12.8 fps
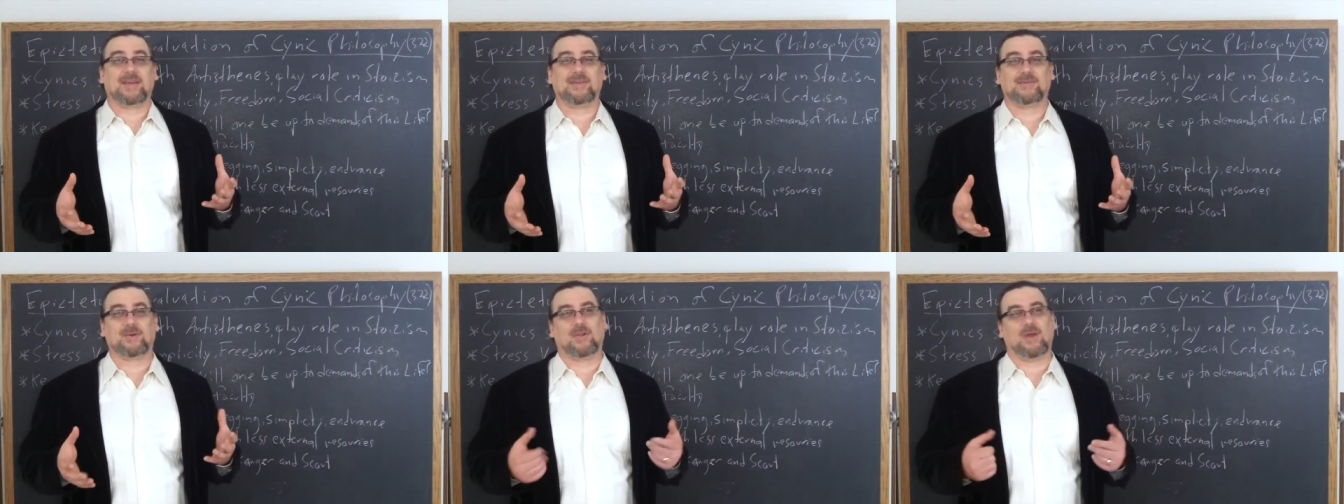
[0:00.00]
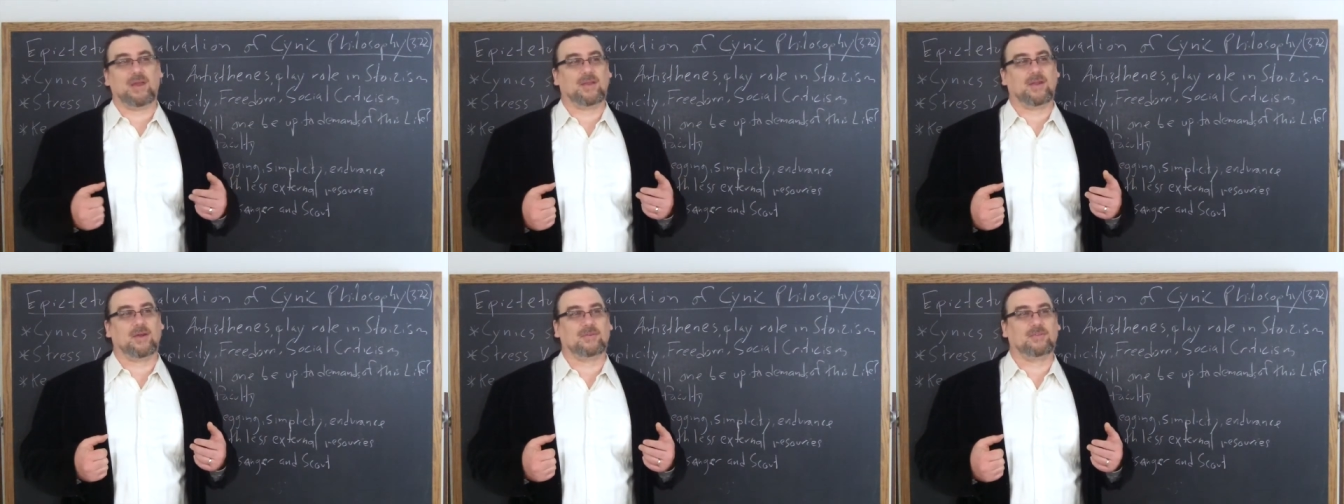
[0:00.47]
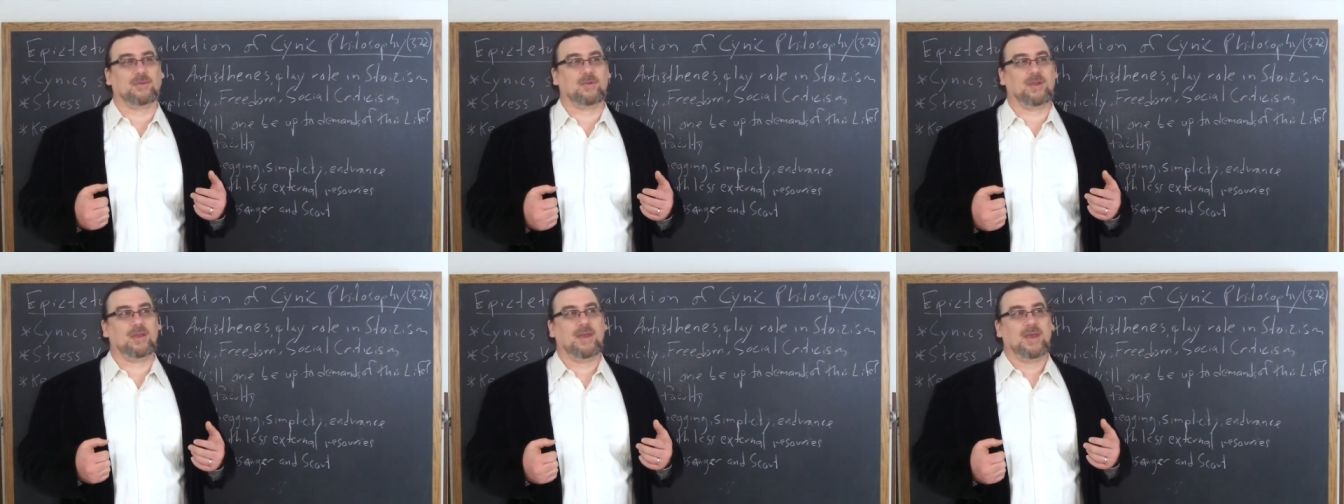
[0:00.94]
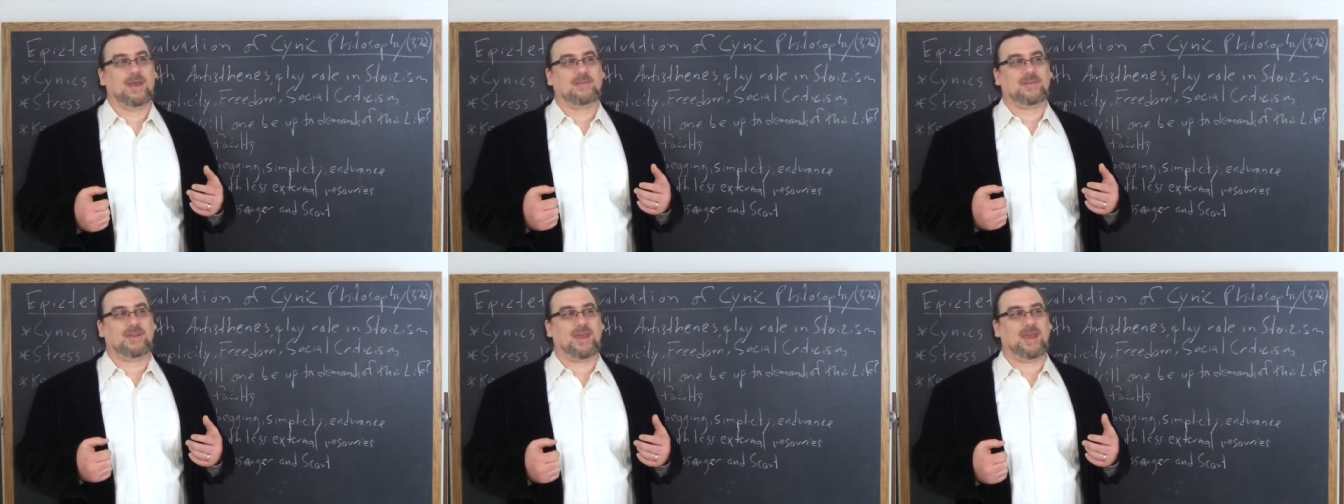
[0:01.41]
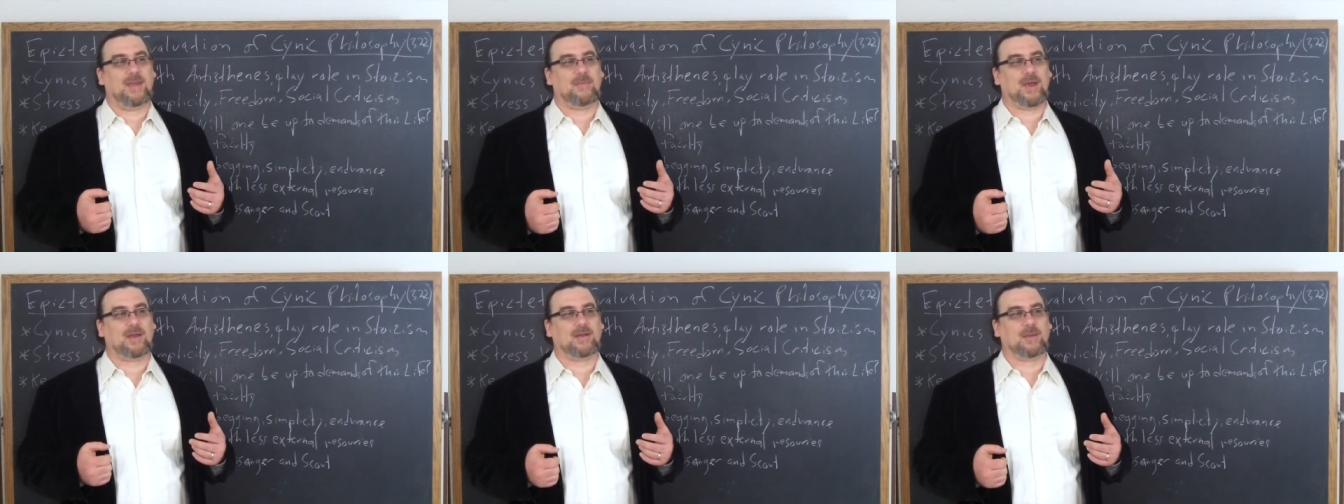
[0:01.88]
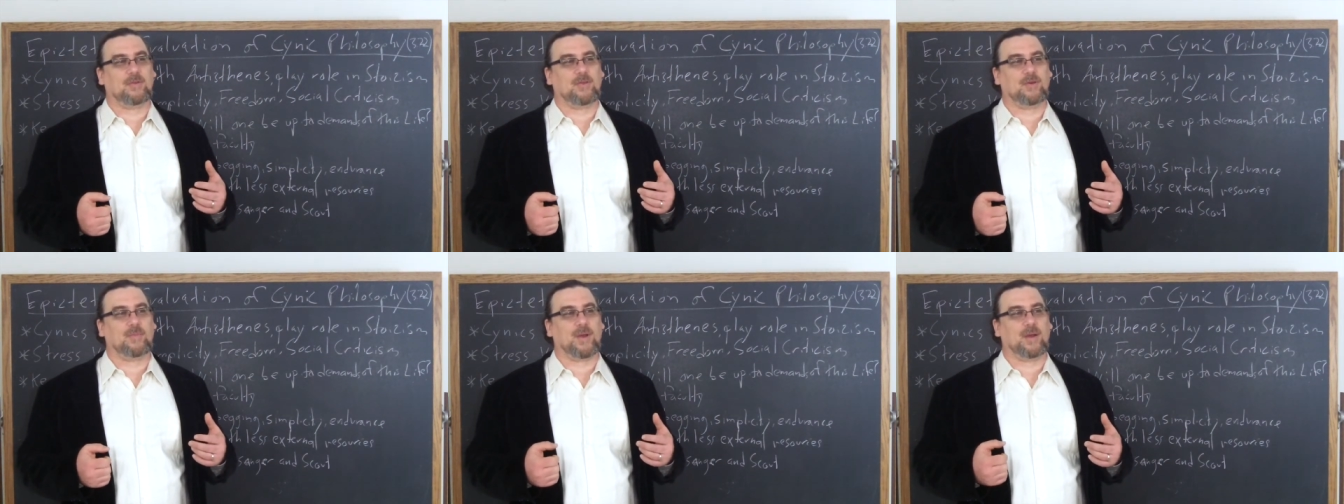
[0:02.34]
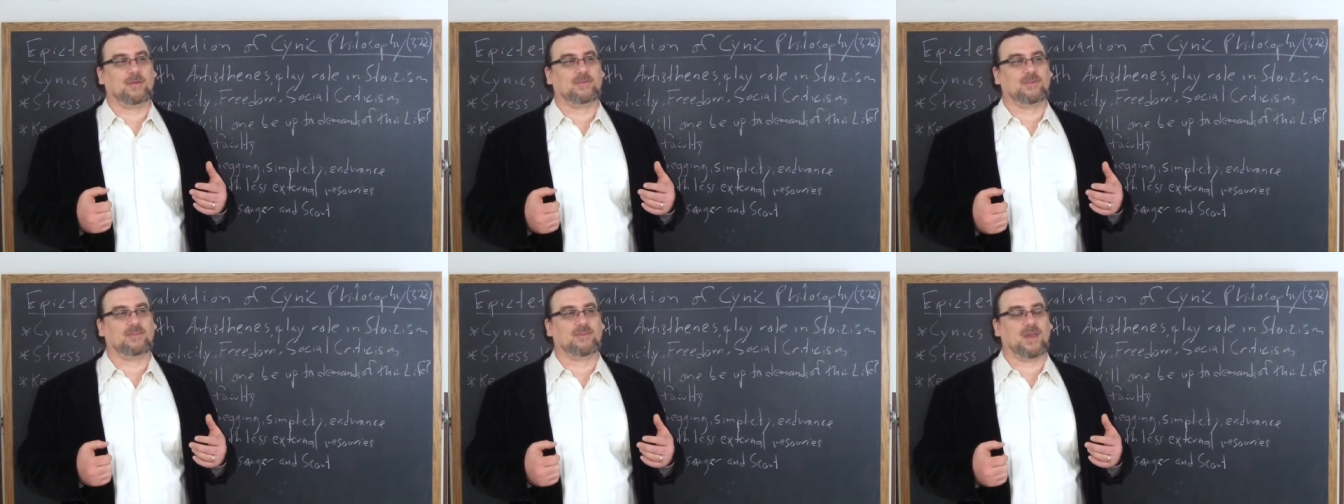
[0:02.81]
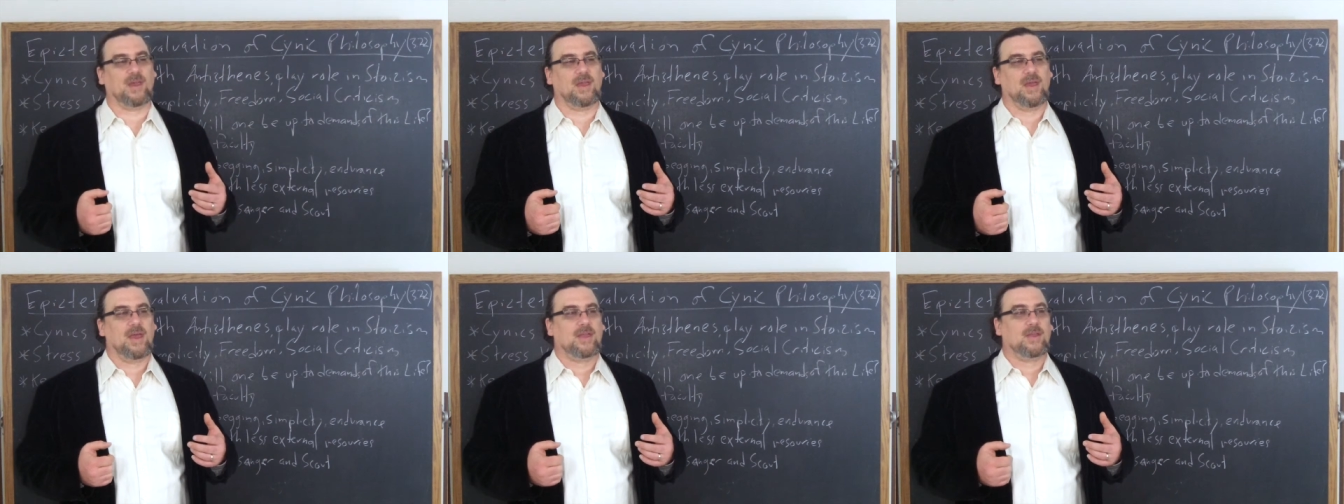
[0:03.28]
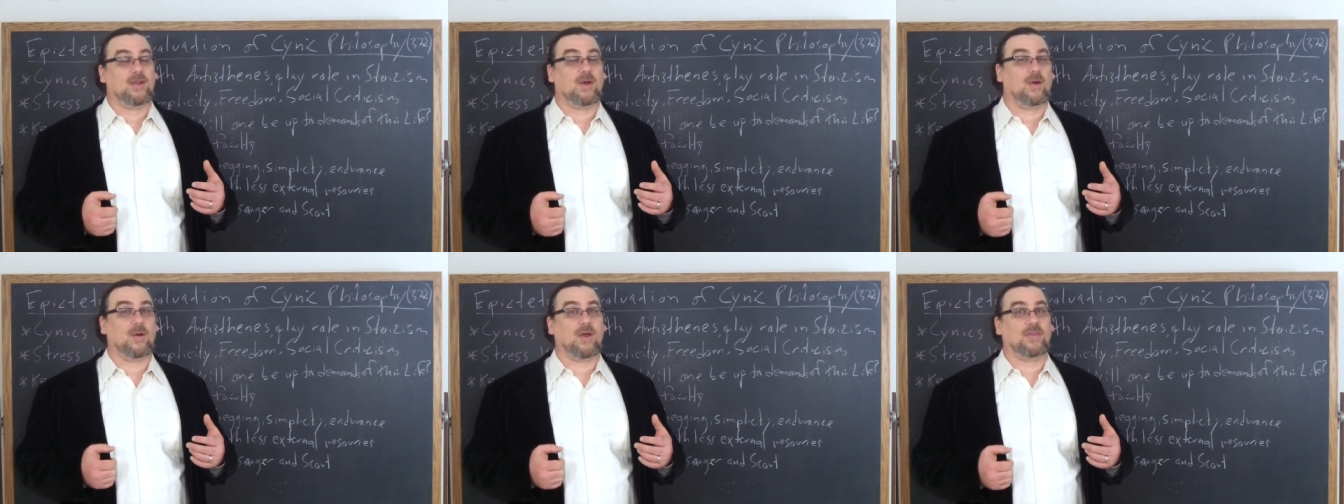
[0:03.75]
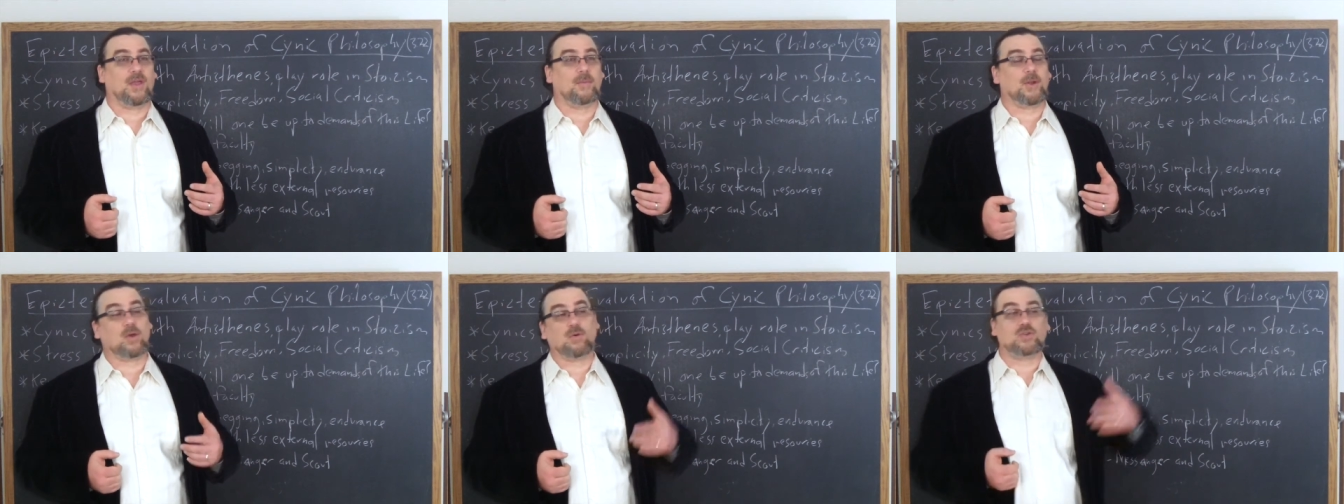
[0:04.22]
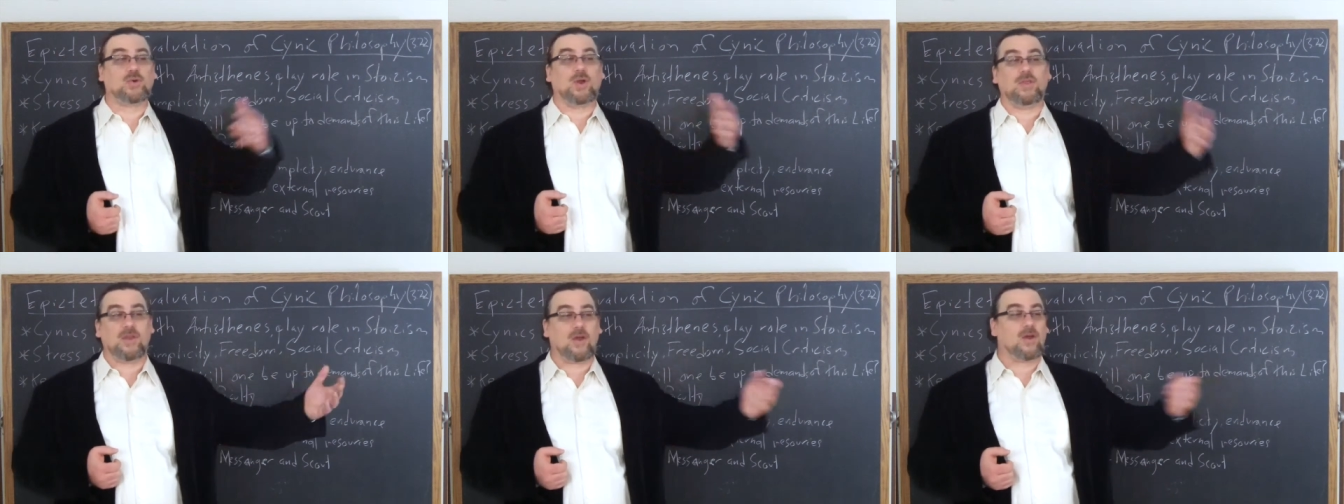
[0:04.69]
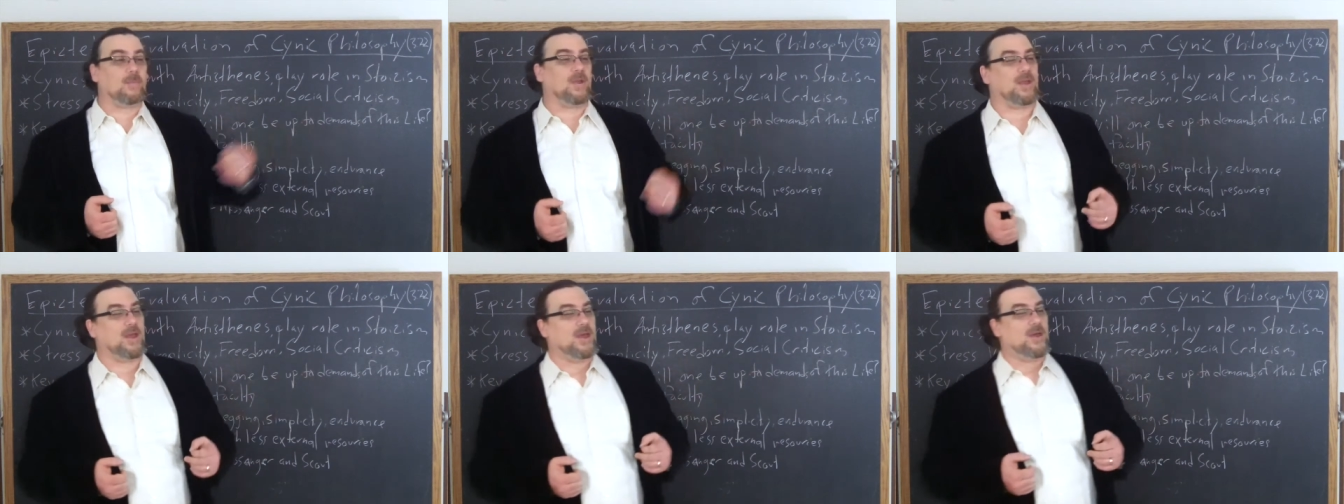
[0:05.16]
Sort of like, you know, somebody today might come to their parents and say, you know, I think I'm going to go join the army.